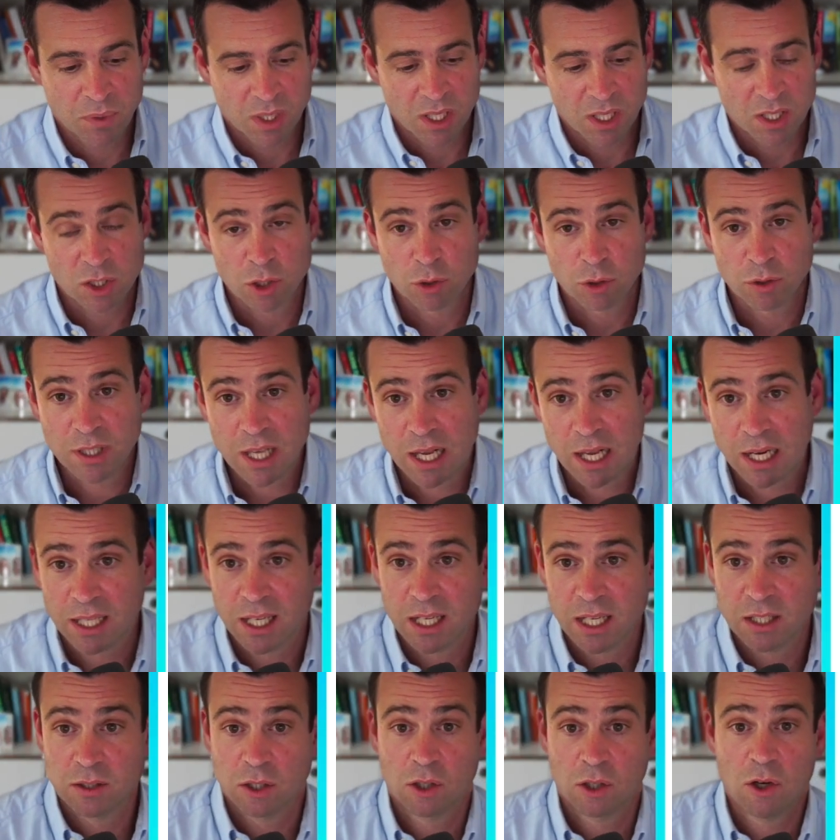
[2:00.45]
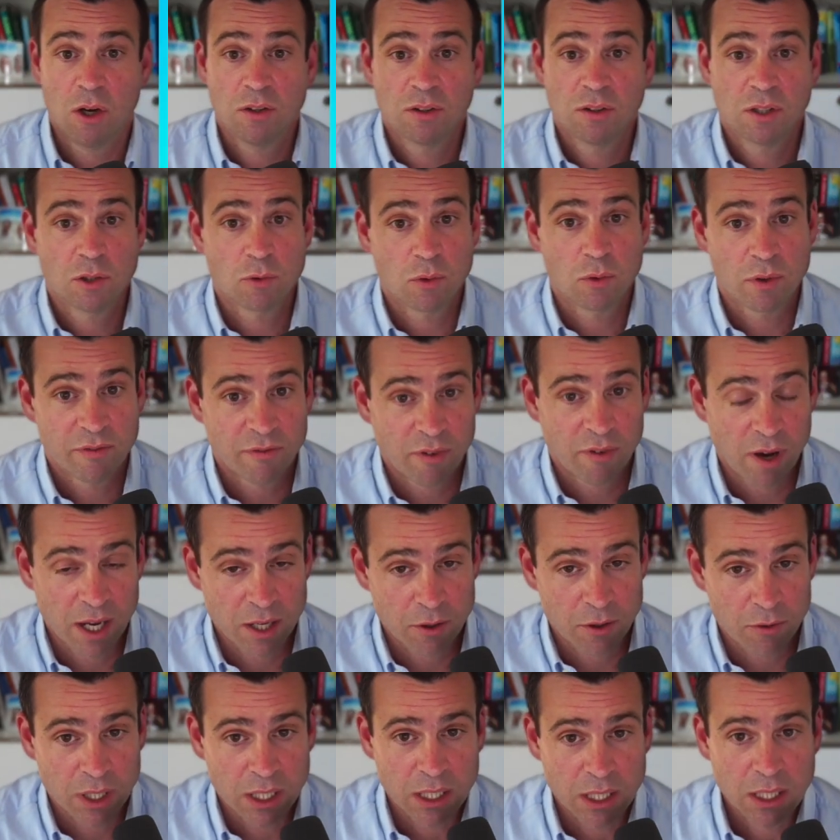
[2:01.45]
is you delegate the content
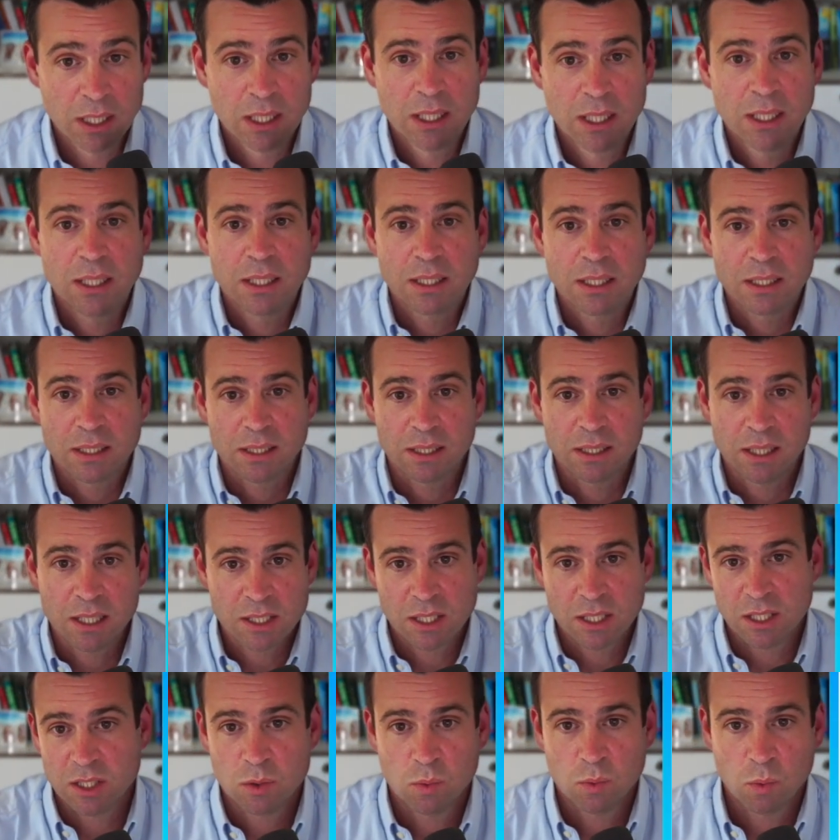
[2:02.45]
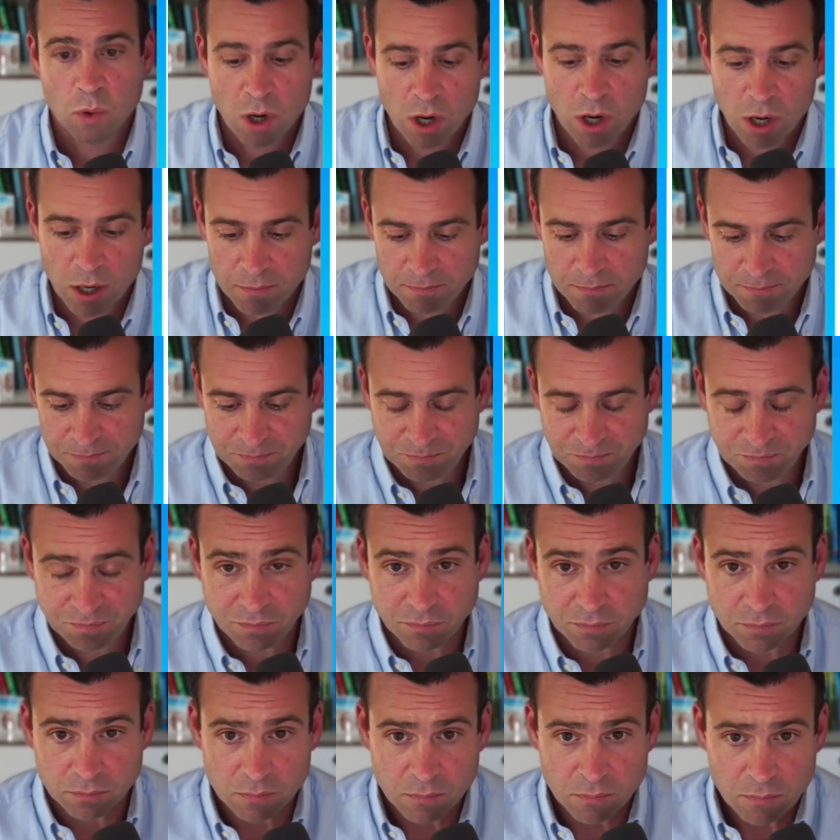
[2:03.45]
refinery. This is where,
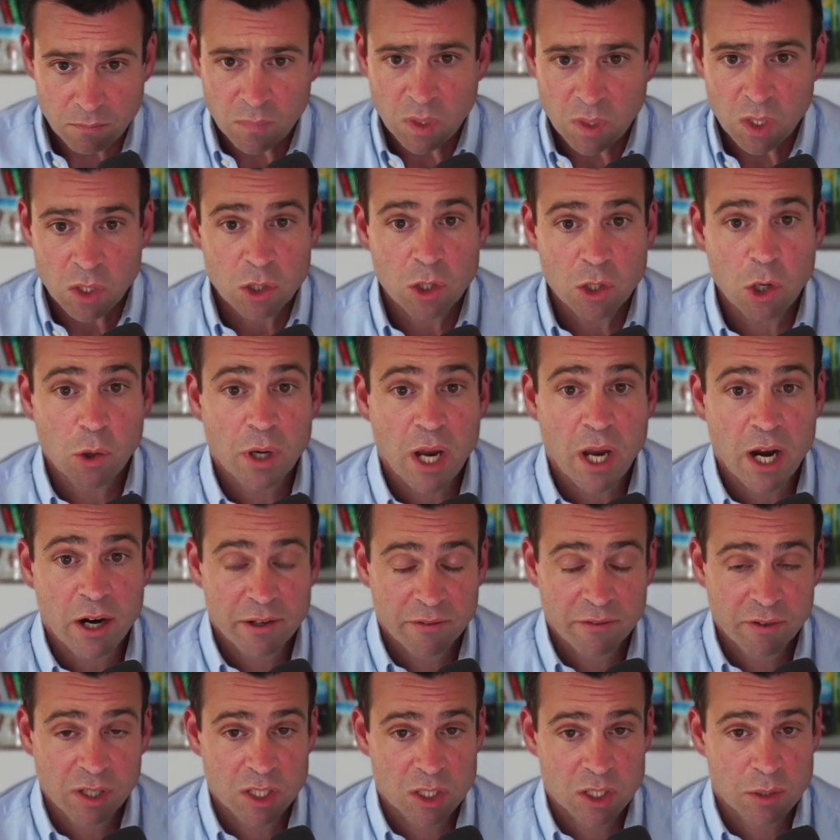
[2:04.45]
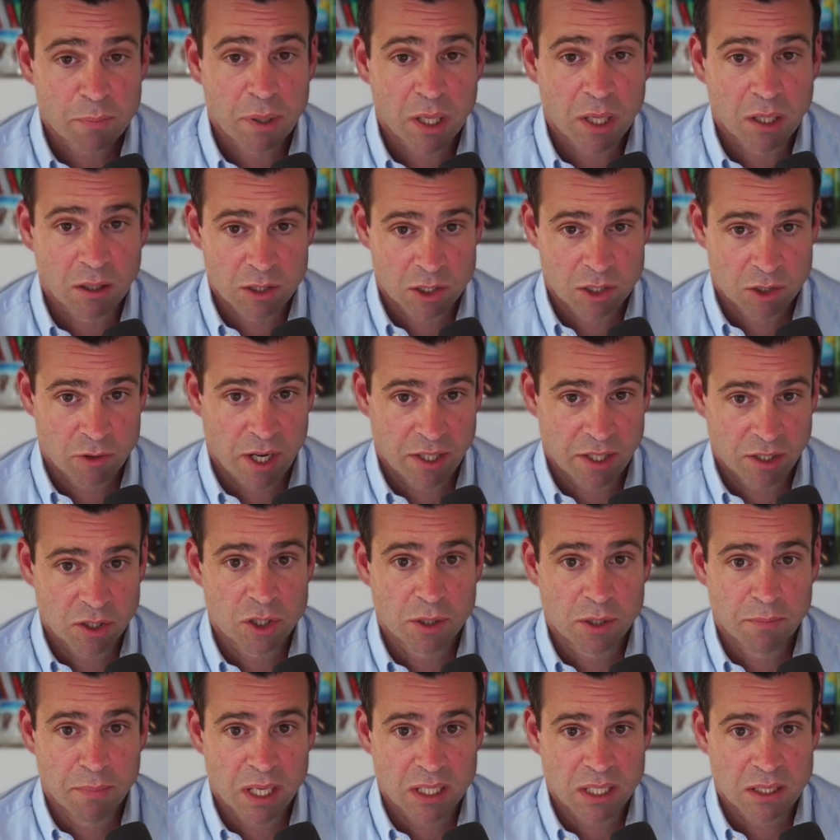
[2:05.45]
Gary Vee's pillar
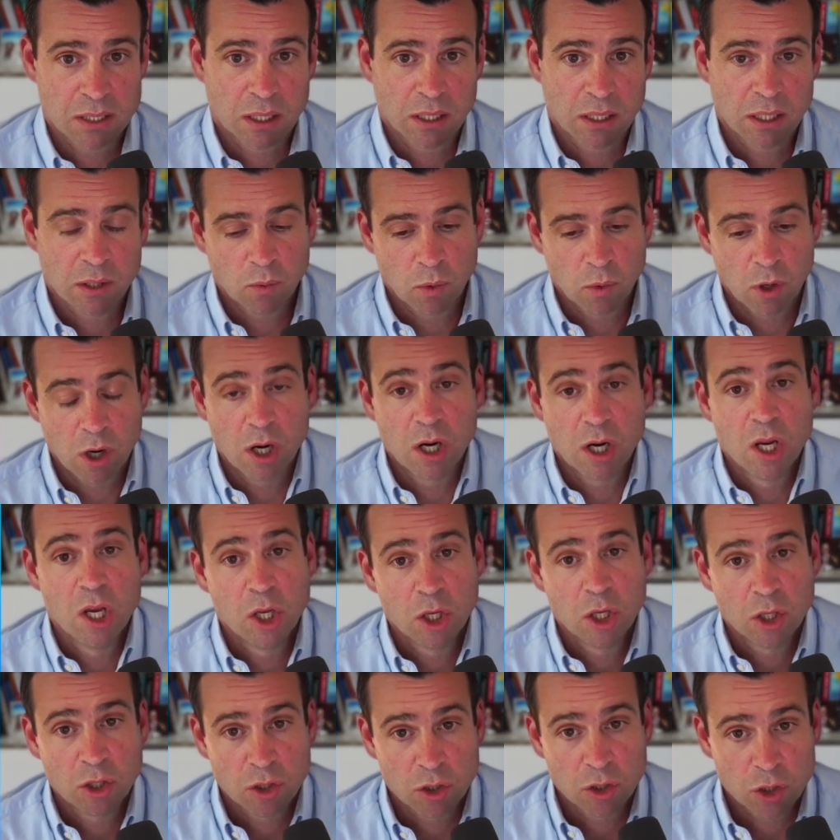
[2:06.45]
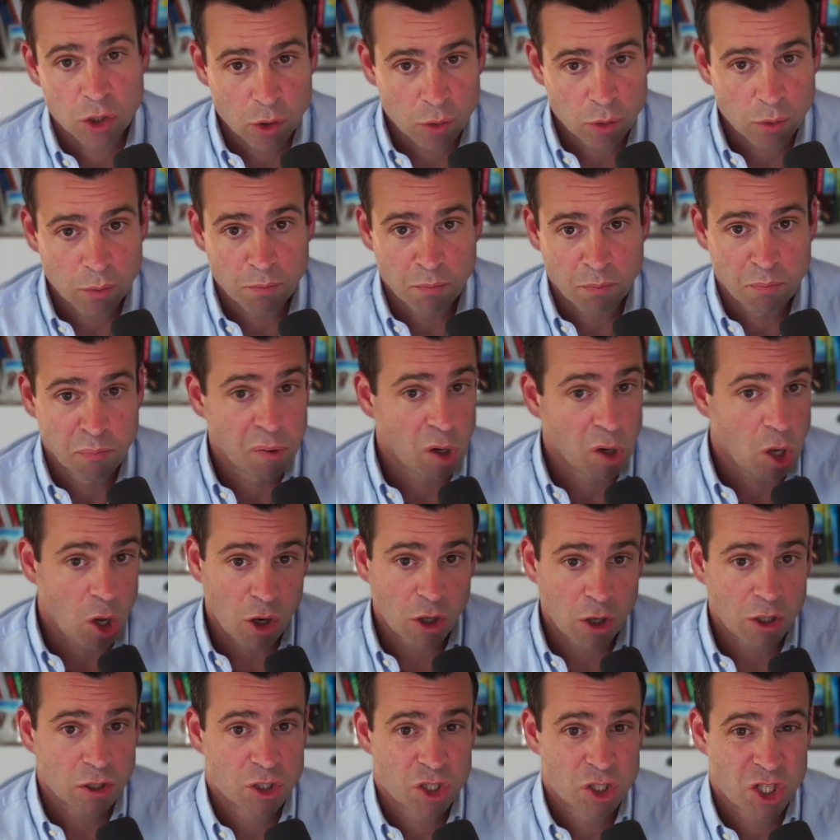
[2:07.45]
strategy, basically, where you
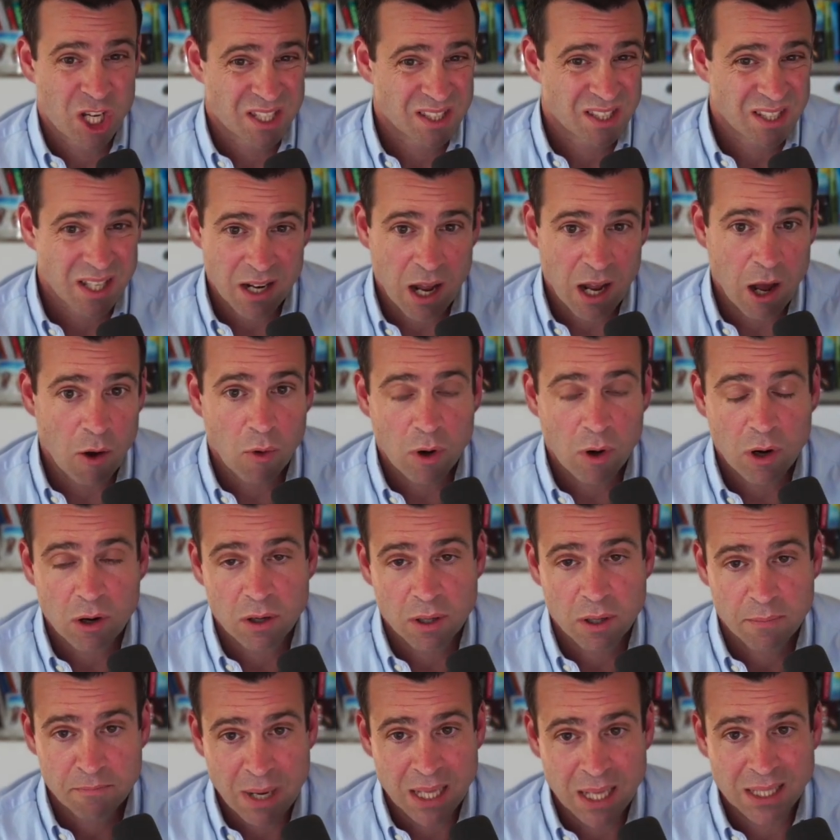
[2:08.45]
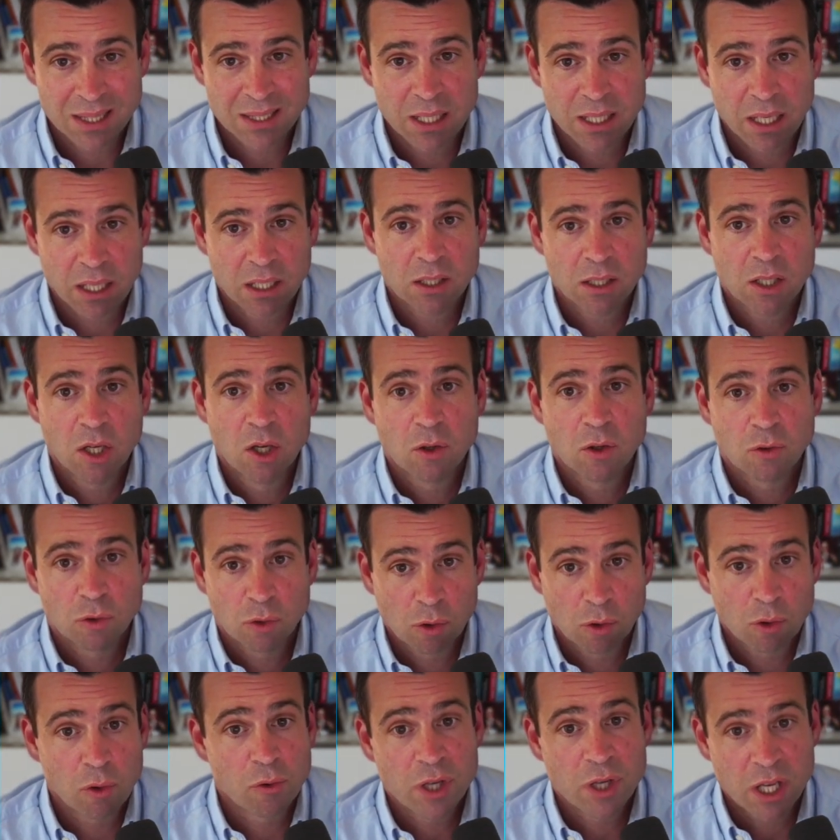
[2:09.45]
block just an hour on a Monday
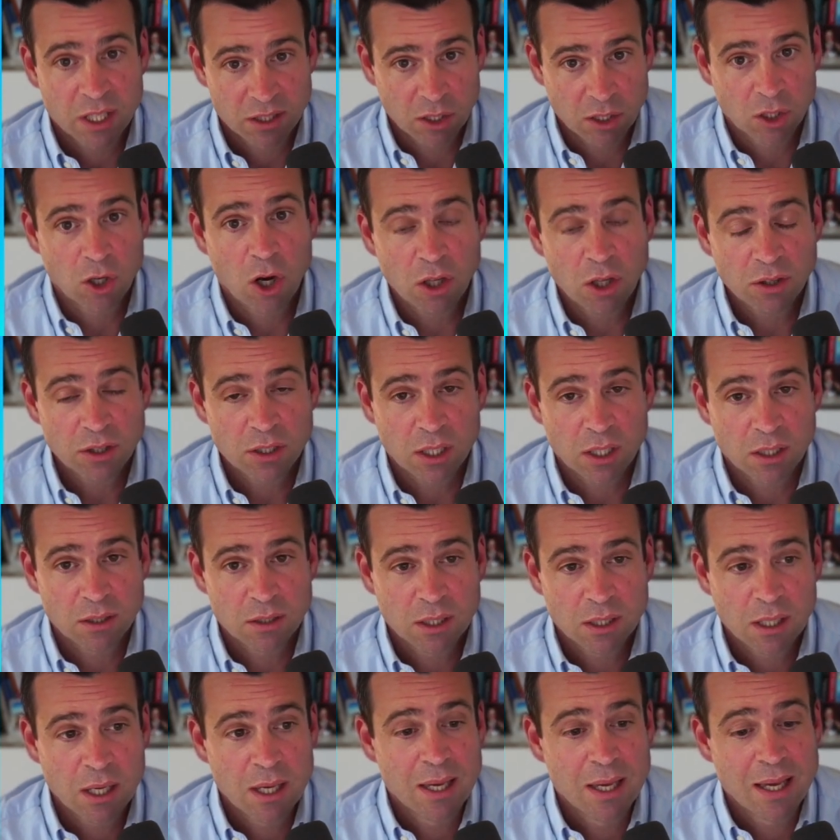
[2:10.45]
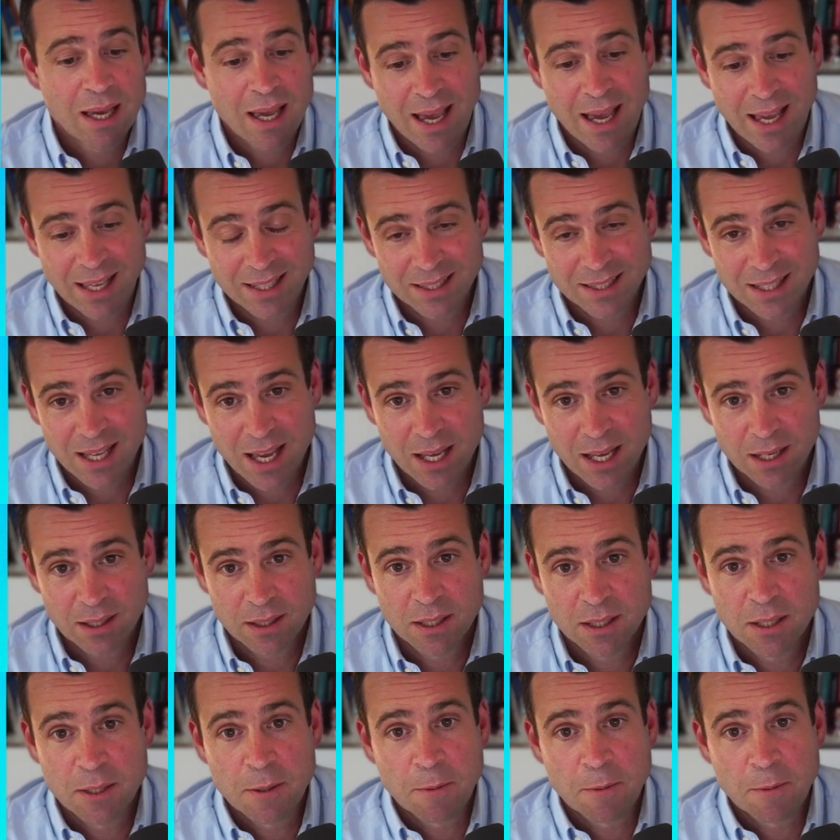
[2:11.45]
to create the content, and then